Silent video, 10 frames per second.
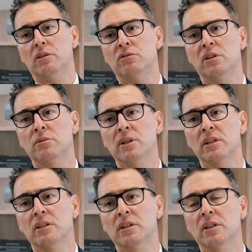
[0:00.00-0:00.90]

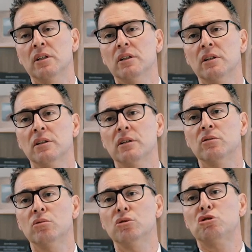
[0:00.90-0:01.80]
treatment
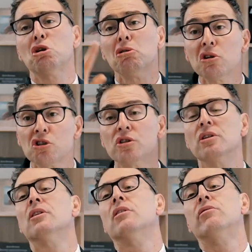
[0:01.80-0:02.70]
to search
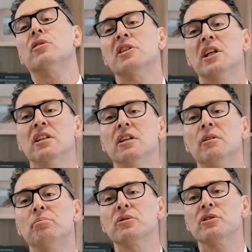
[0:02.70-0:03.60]
for the ideal
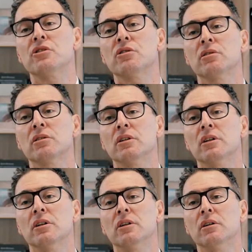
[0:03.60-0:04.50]
position,
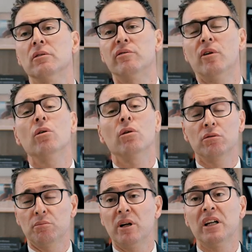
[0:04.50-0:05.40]

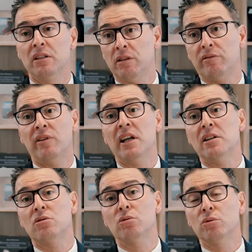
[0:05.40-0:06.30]
followed by the
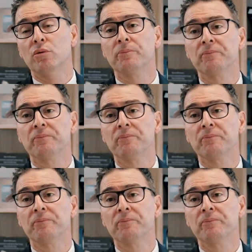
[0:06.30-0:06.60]
phase 2